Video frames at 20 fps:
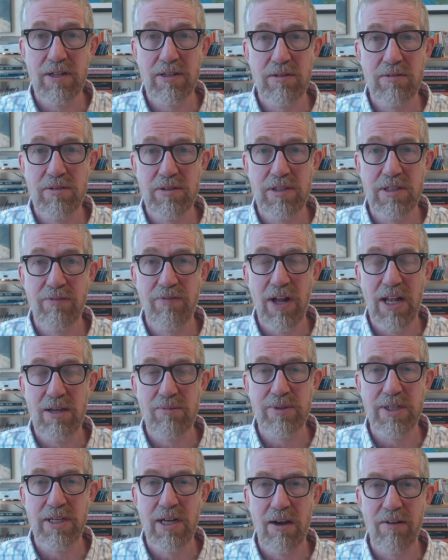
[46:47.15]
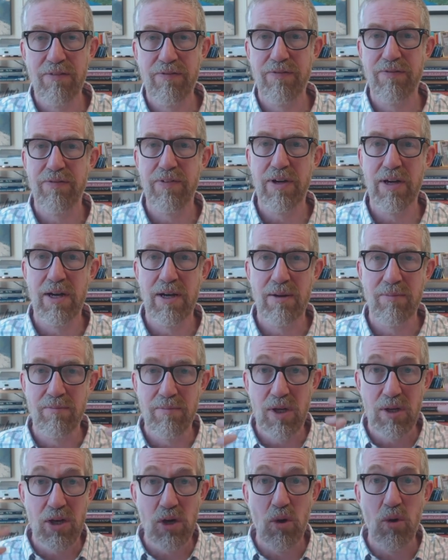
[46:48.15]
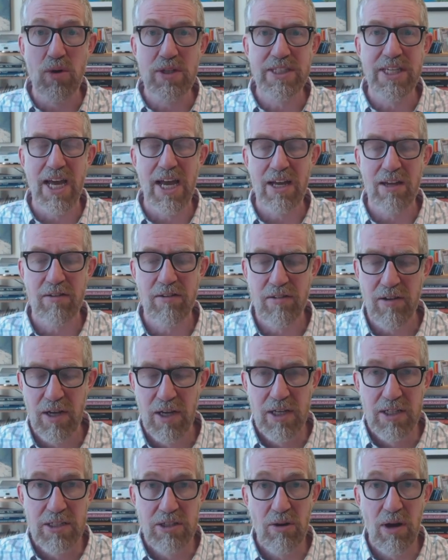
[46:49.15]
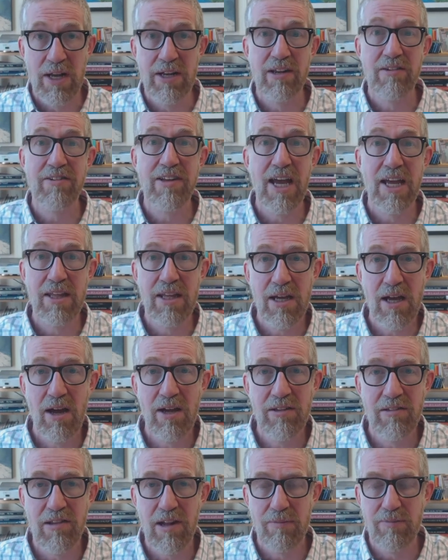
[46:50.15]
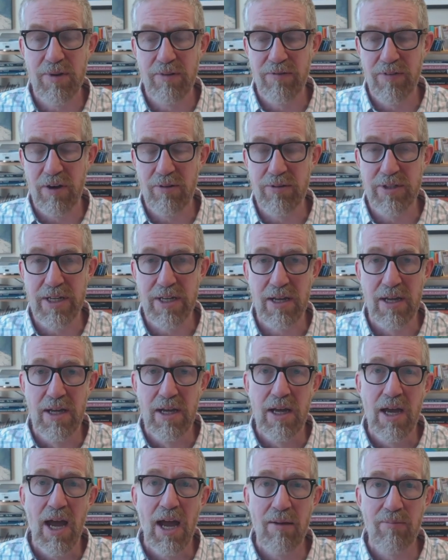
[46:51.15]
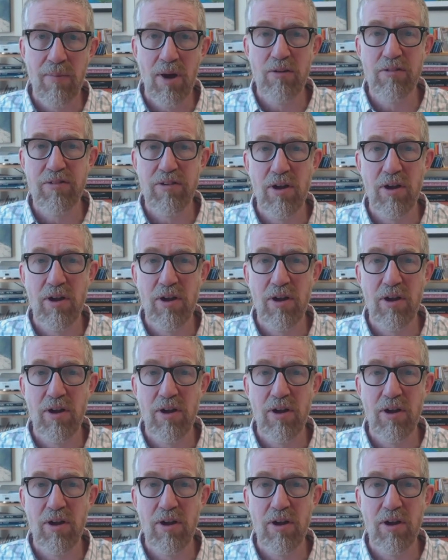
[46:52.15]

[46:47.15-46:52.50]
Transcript: you have a developed enough um, cortex to understand the concept of voting.